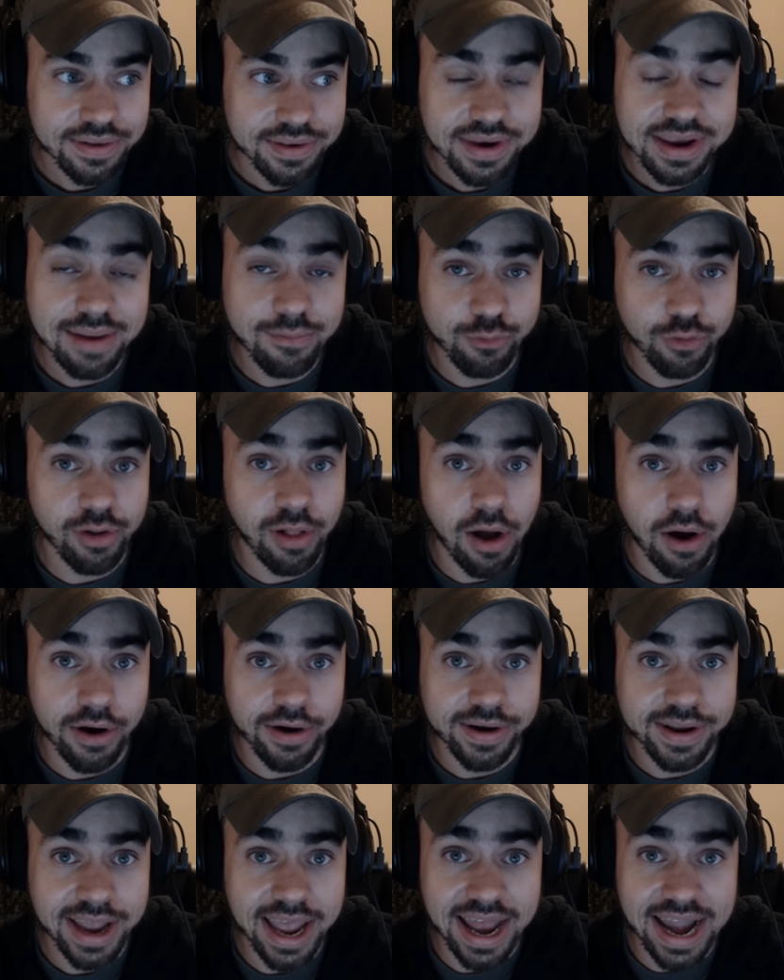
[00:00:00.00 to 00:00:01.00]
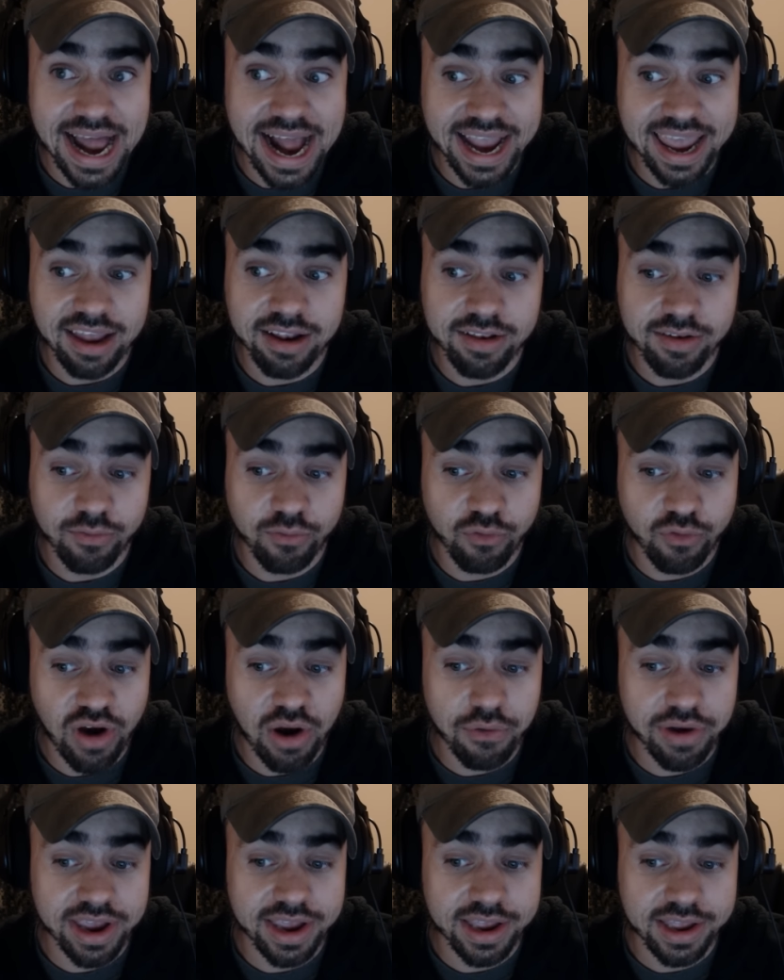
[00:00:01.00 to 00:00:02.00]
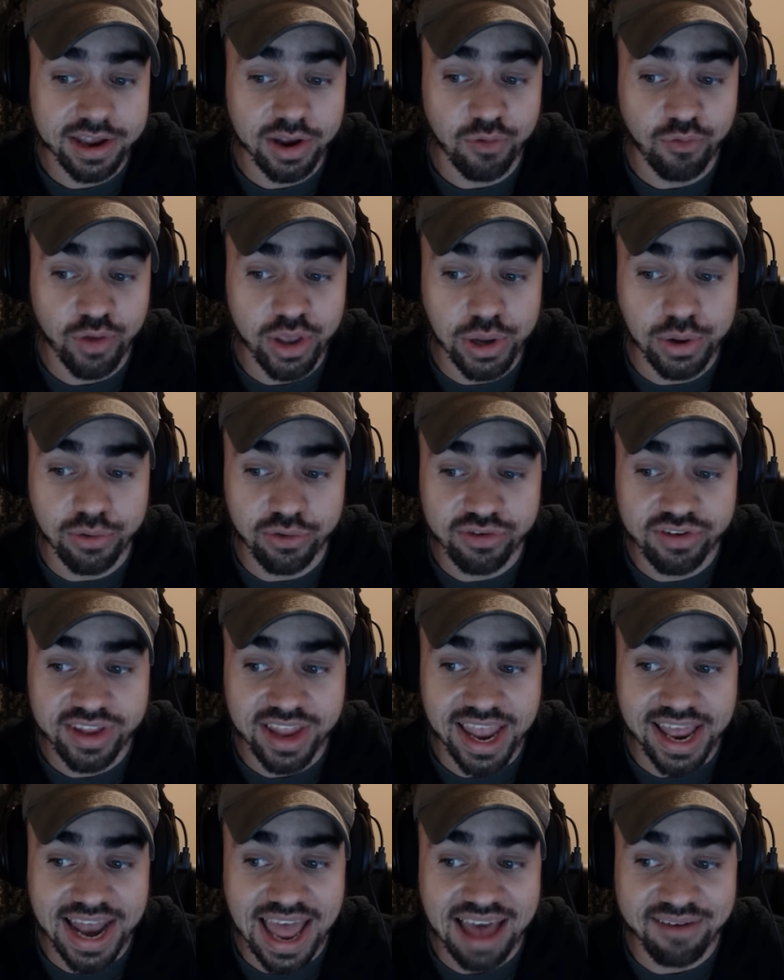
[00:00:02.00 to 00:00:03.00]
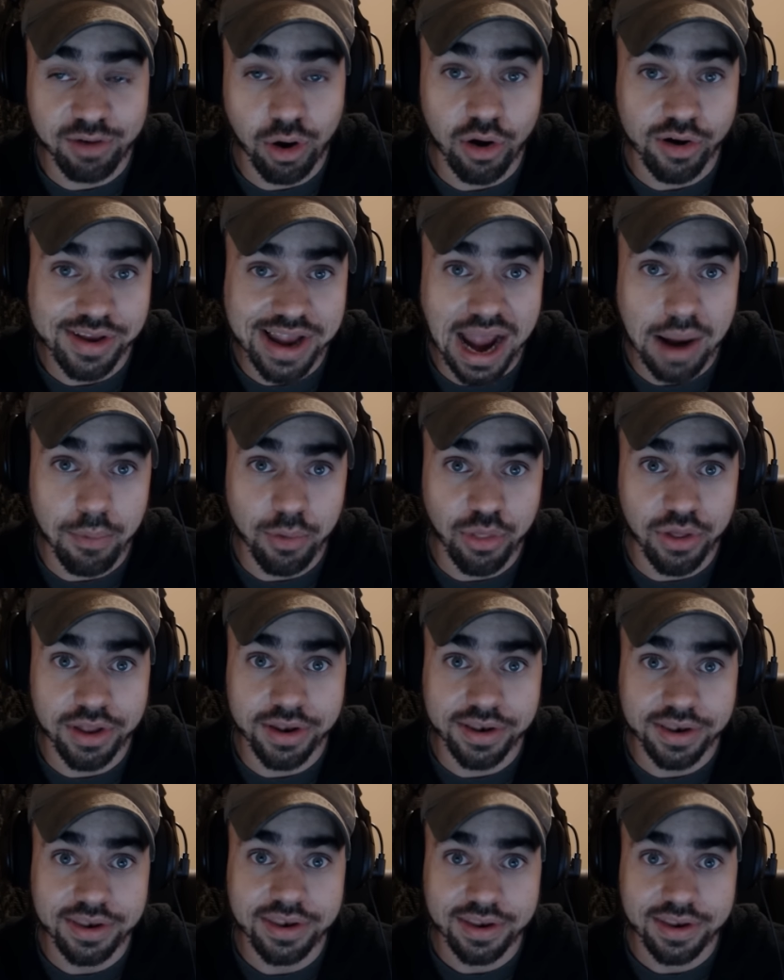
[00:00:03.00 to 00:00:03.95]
The game's real hard, and I get very confused, and I have a hard time with it